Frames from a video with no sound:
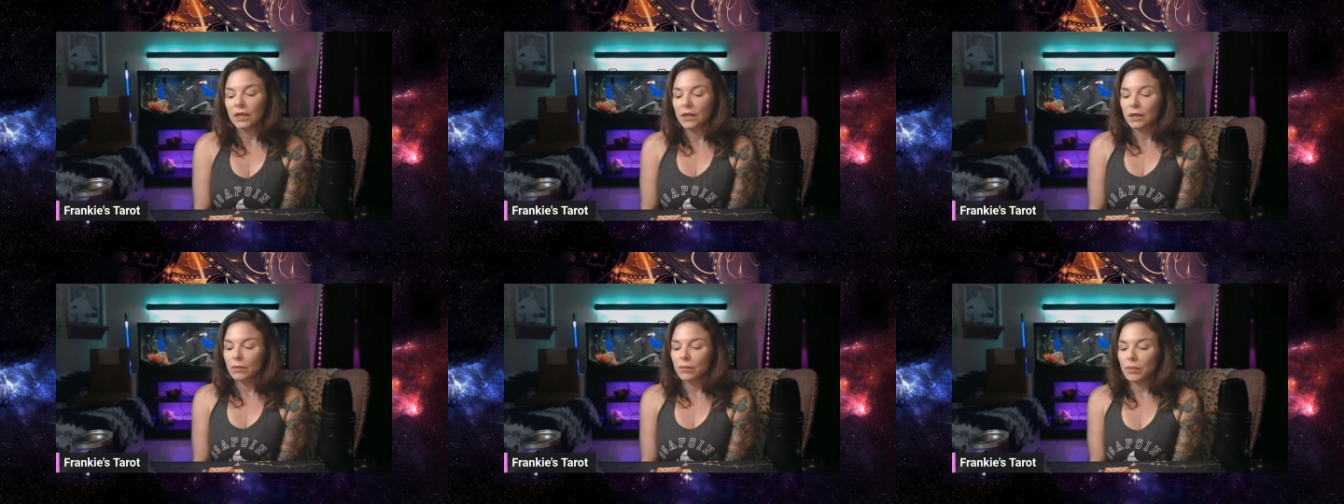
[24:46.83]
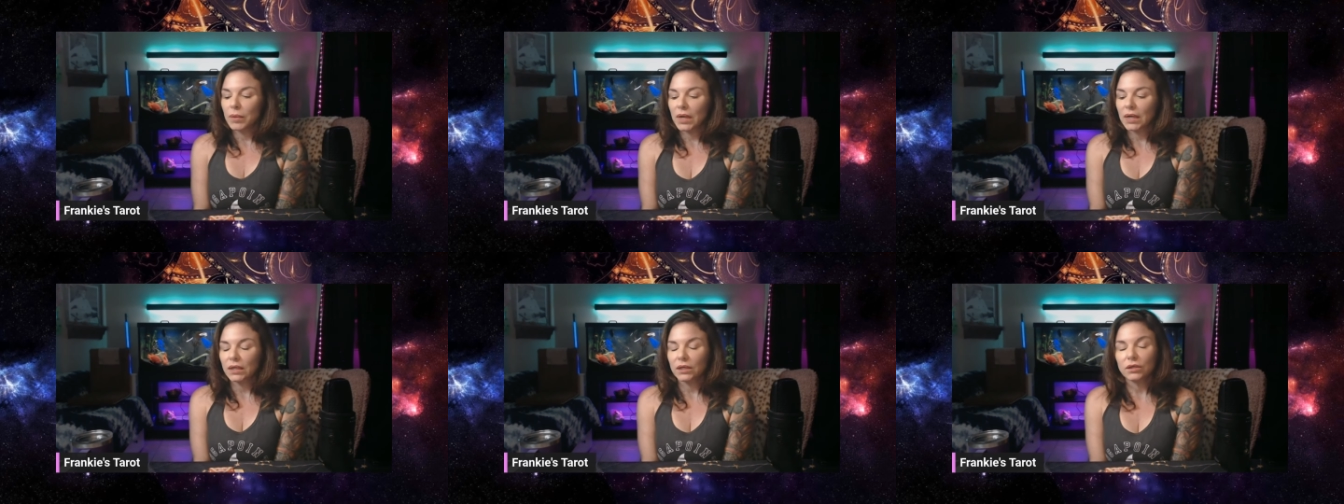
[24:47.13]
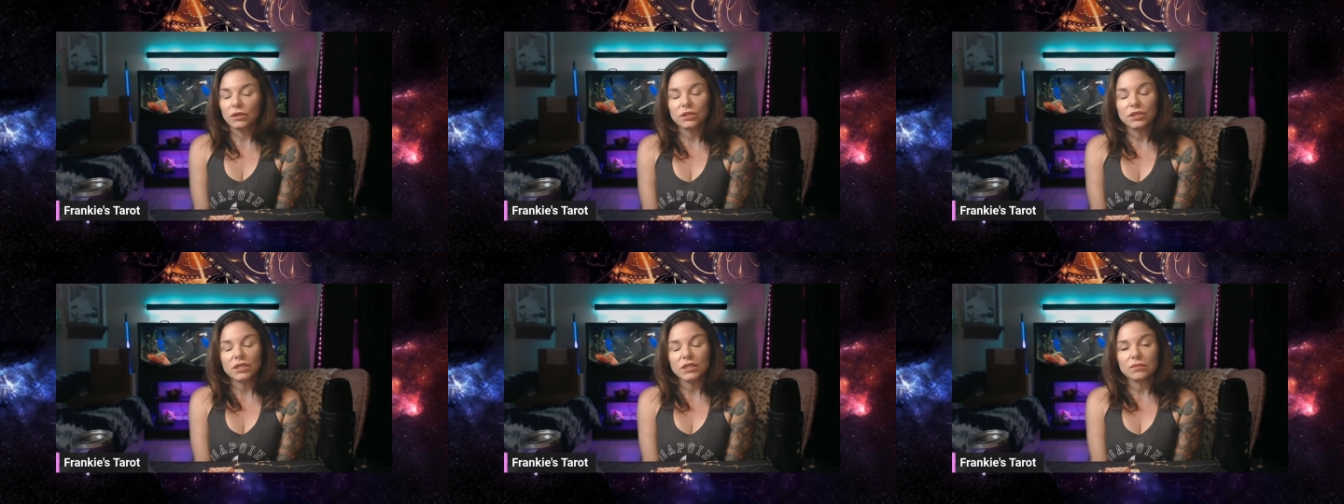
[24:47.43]
But it
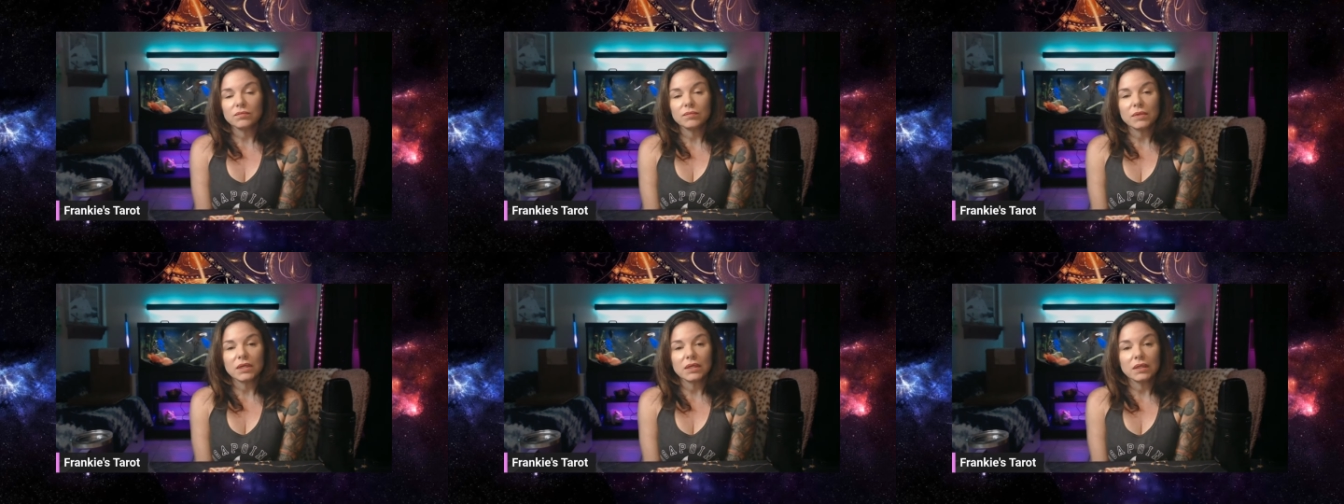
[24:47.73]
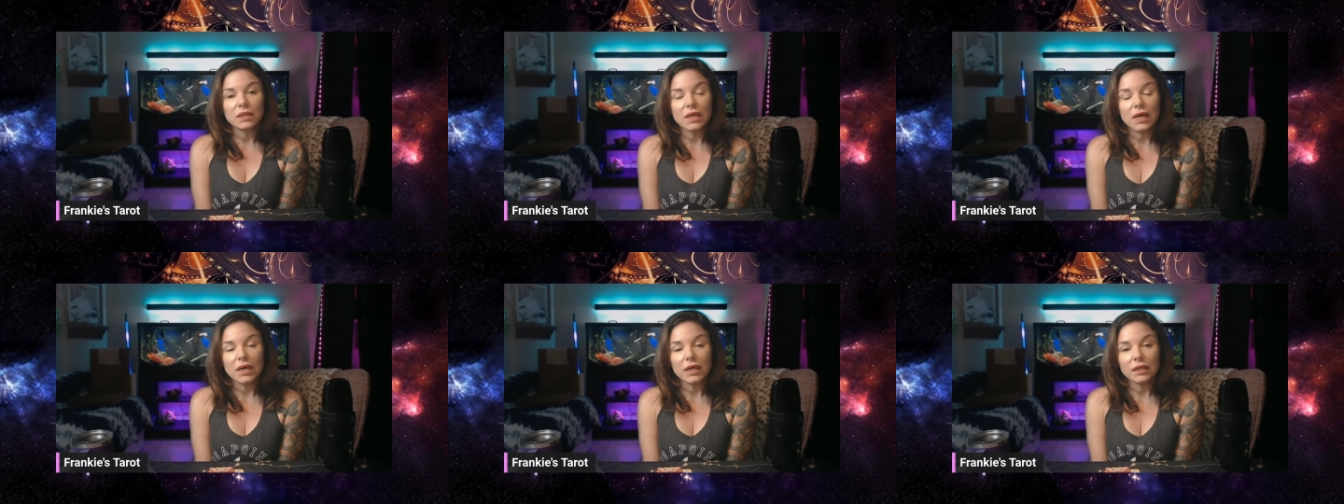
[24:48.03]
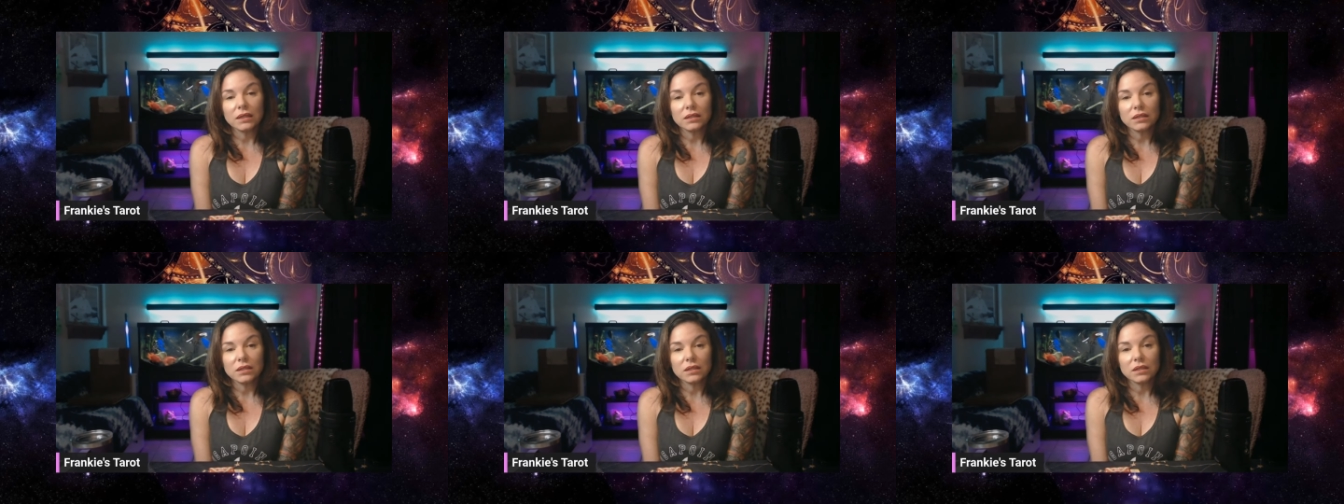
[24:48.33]
could just mean
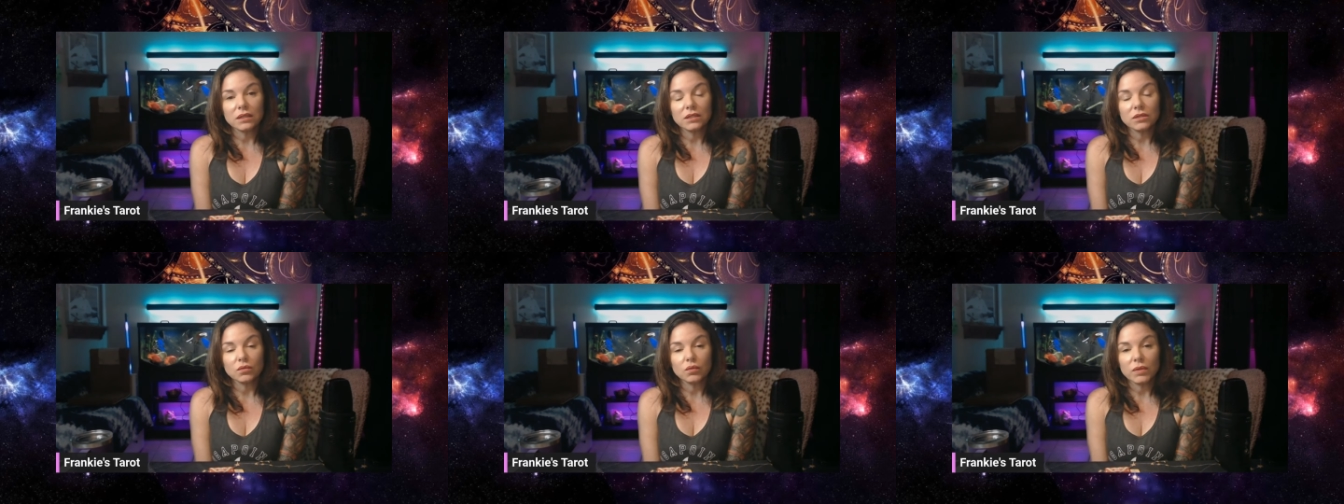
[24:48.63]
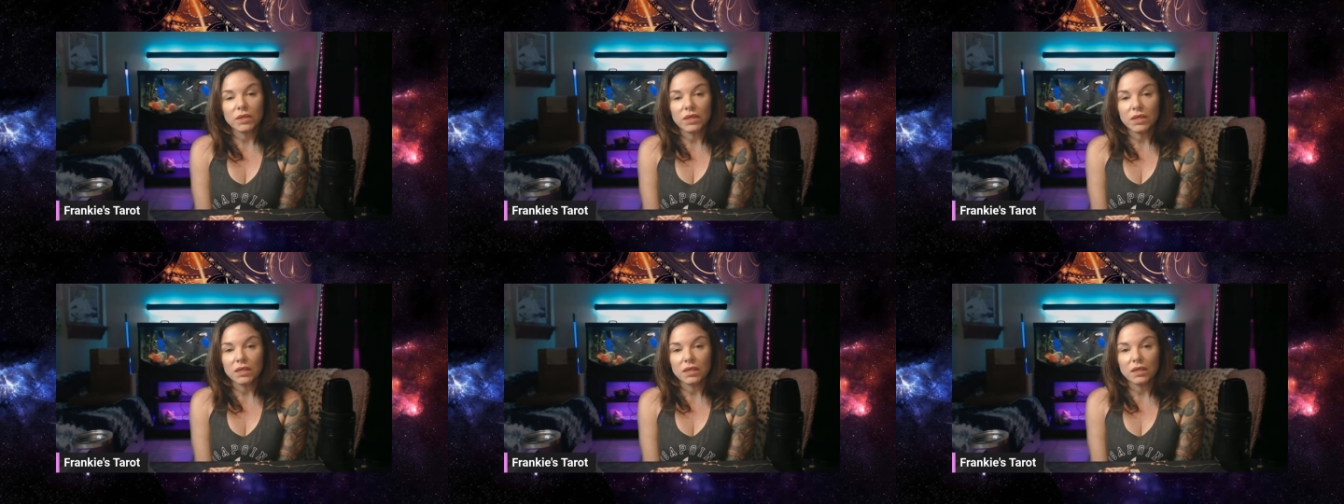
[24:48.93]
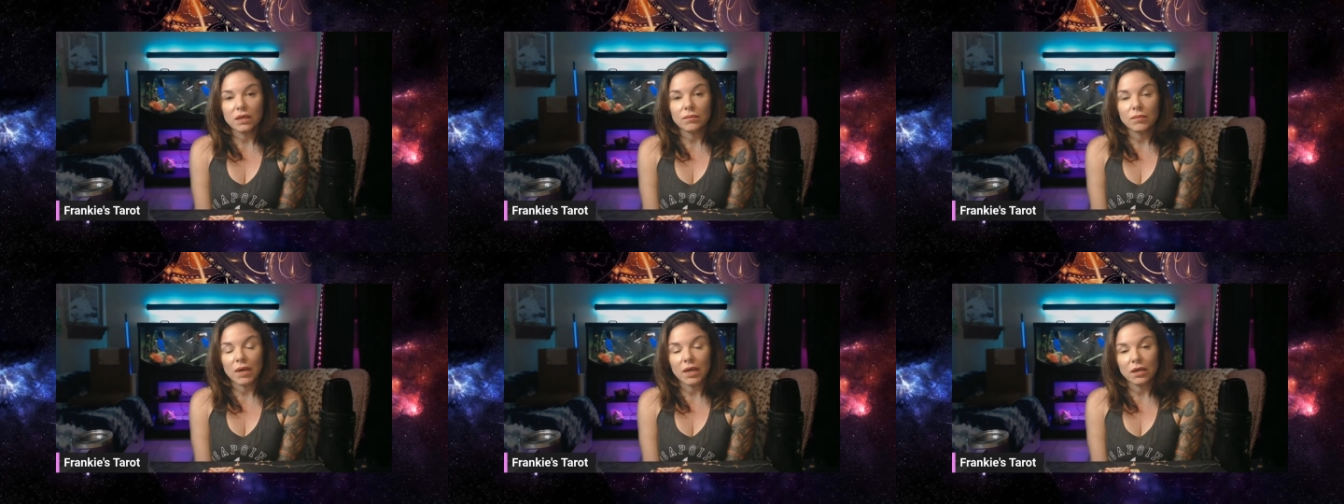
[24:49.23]
that this week
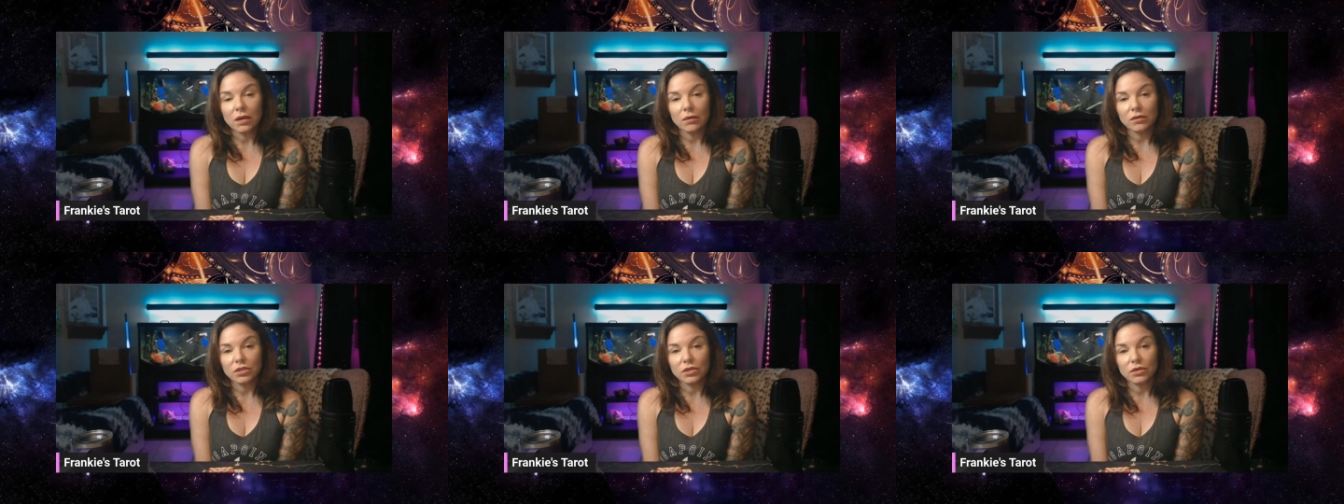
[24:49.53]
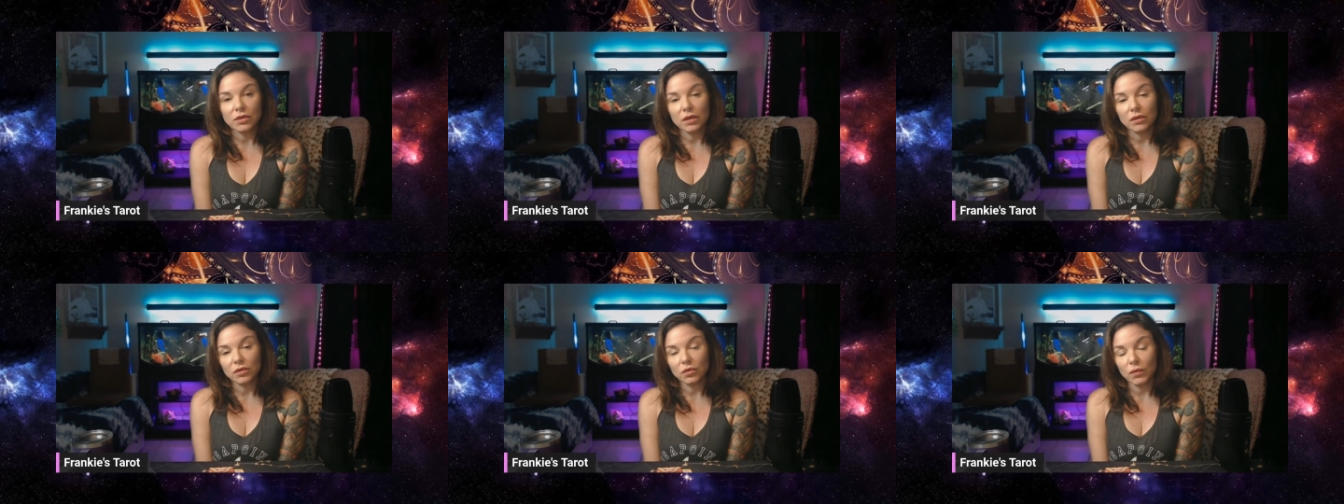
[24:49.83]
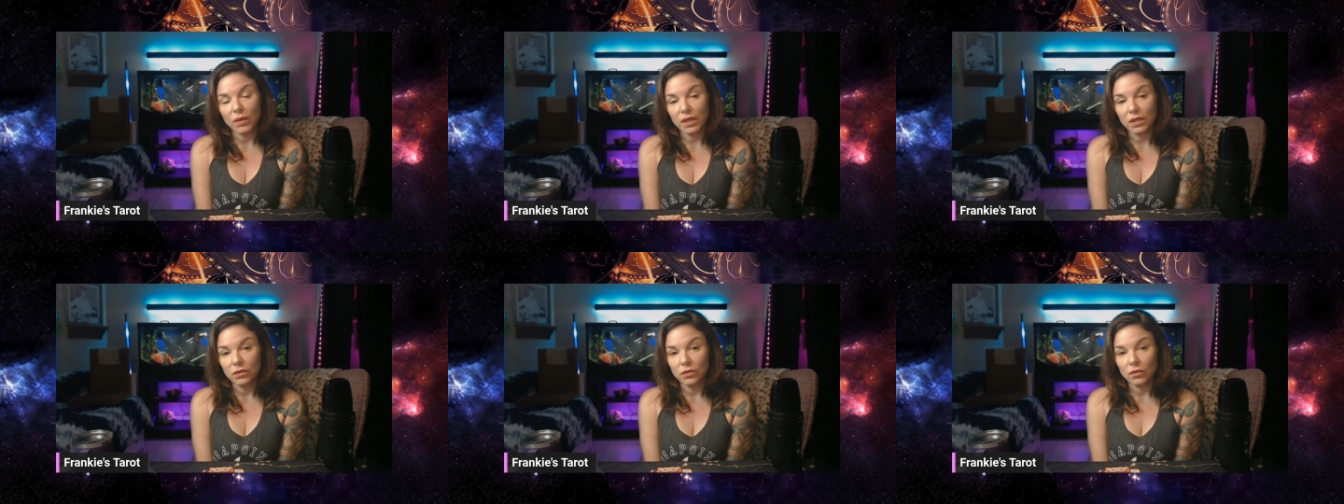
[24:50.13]
it might not turn out the
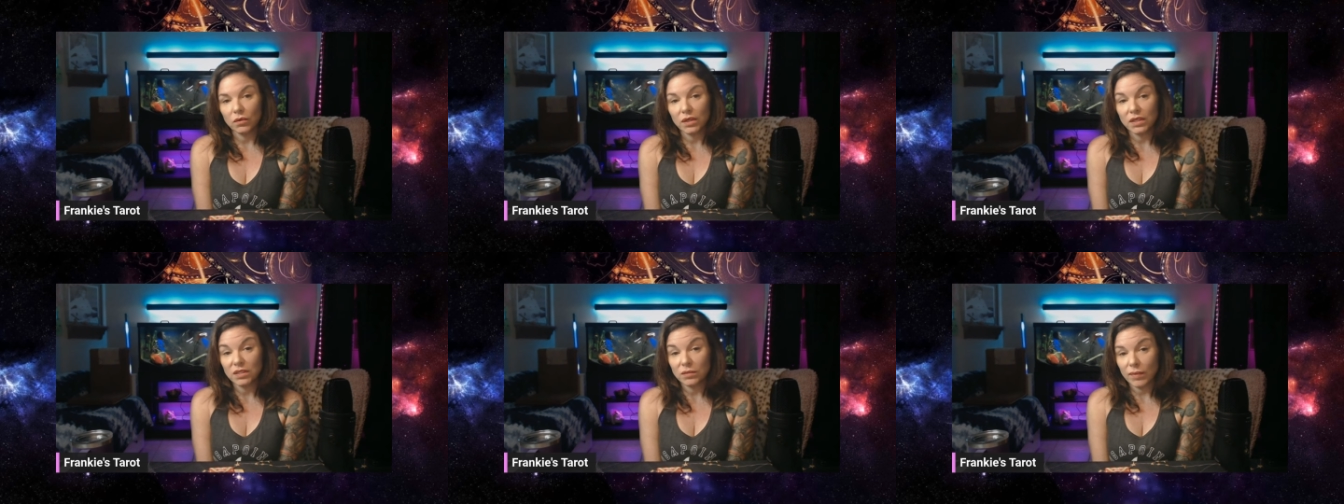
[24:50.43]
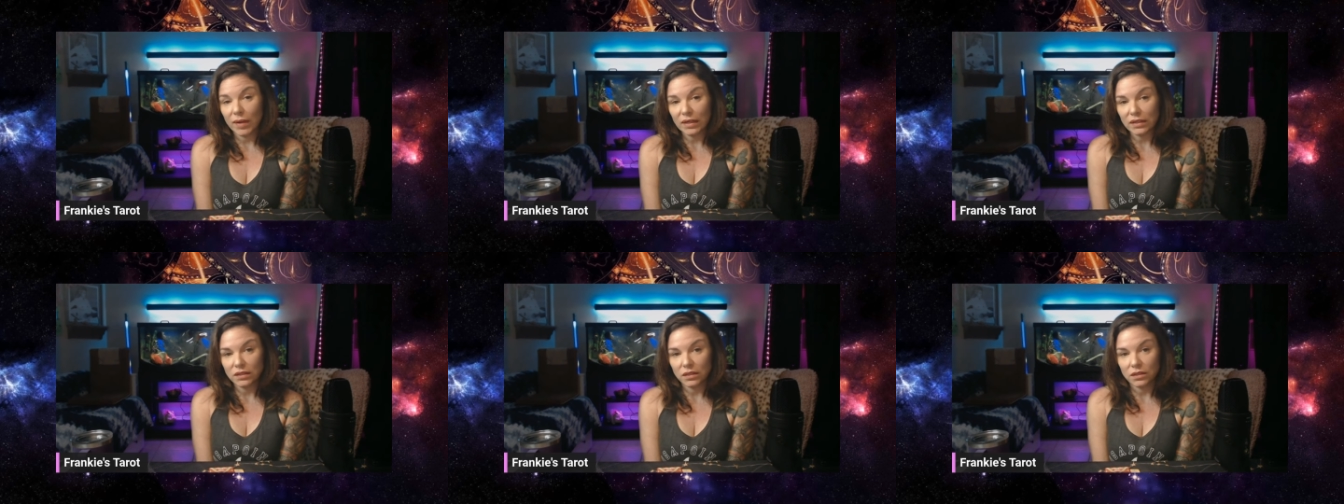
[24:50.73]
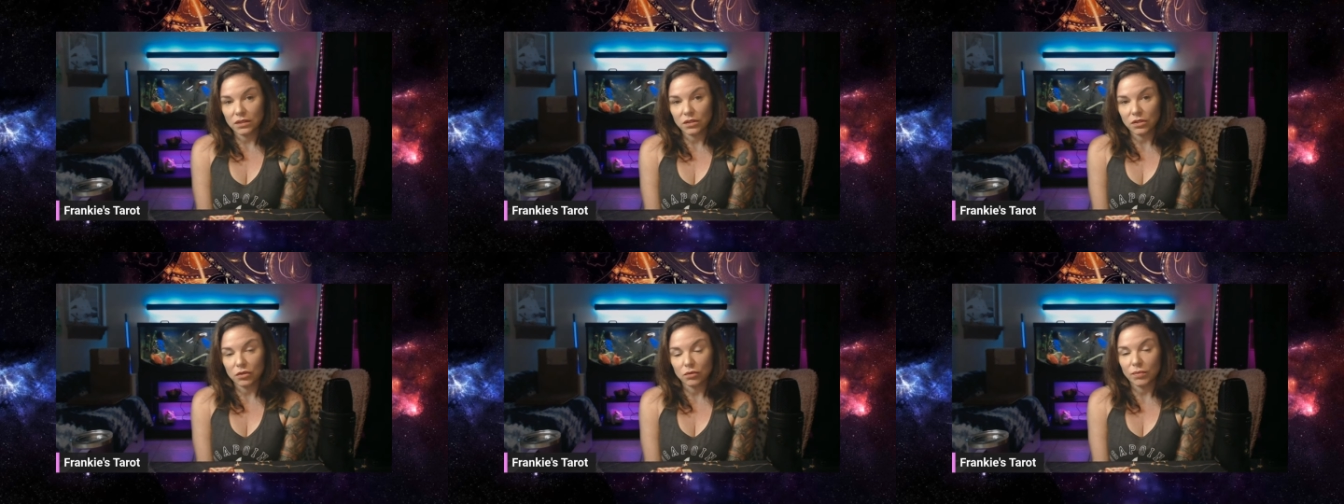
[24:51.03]
way you expect
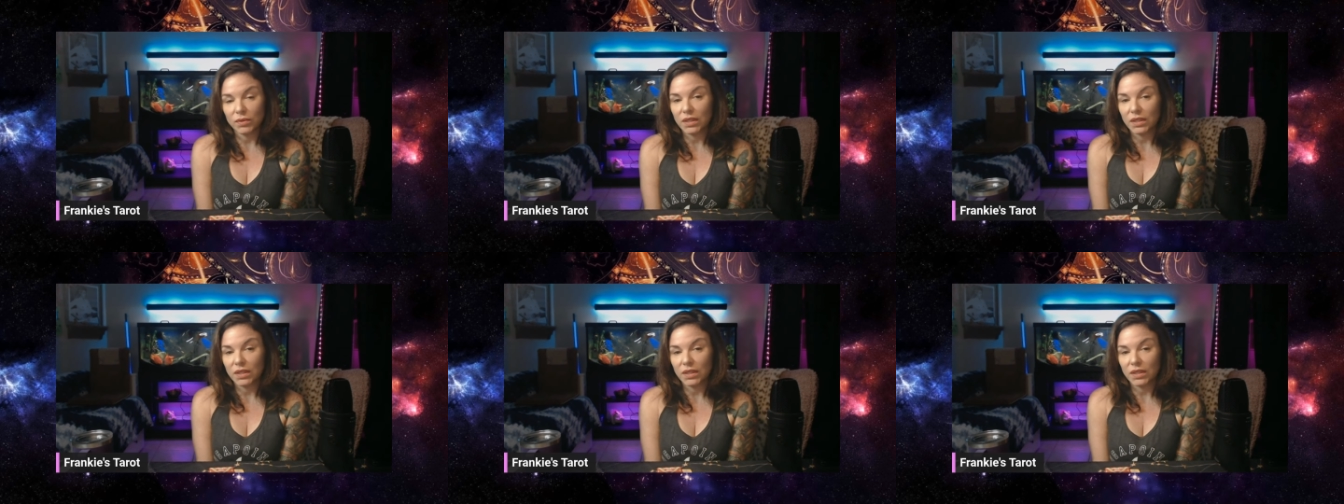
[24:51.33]
it to,